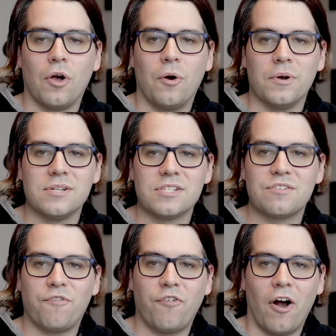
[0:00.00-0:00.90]
Owen's
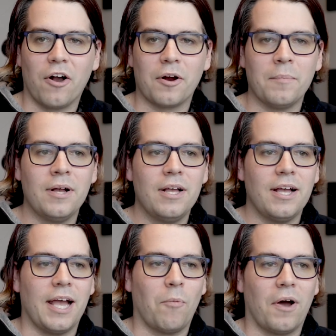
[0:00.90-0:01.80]
farm
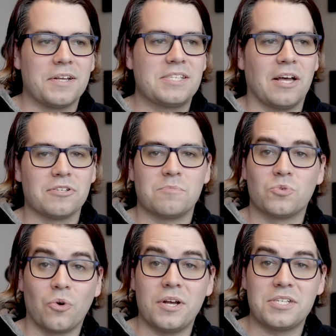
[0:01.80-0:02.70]
and want to sell some
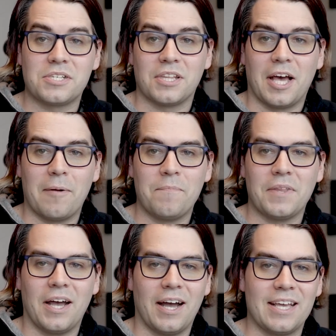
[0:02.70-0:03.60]
droids to them.
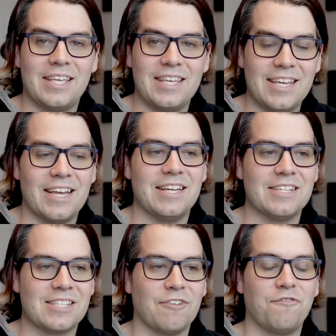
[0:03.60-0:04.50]
He
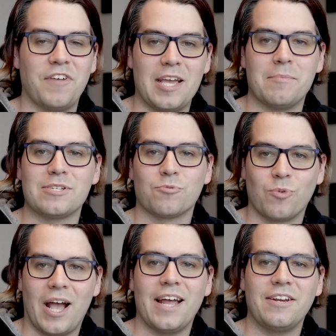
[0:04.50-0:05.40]
is the famous
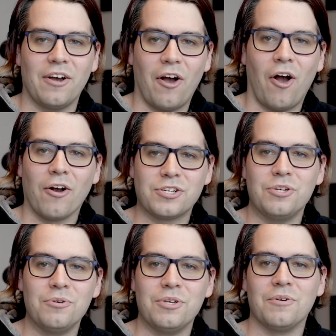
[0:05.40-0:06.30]
red
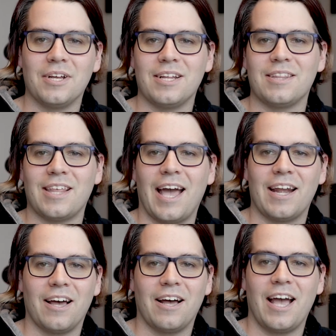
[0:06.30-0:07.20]
R2 unit
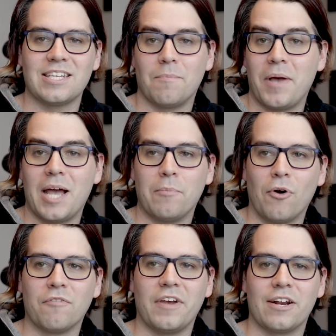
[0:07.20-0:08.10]
that has a bad
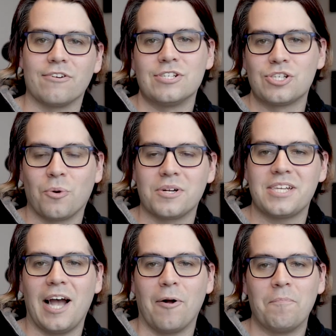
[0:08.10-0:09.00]
motivator and shorts
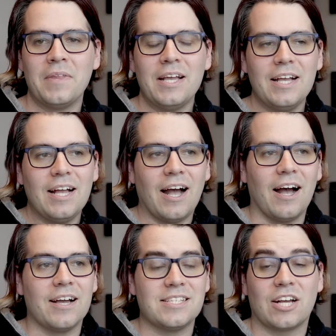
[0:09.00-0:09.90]
out.
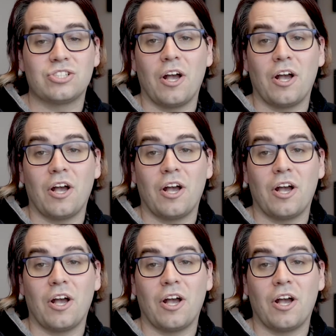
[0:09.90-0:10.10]
He's actually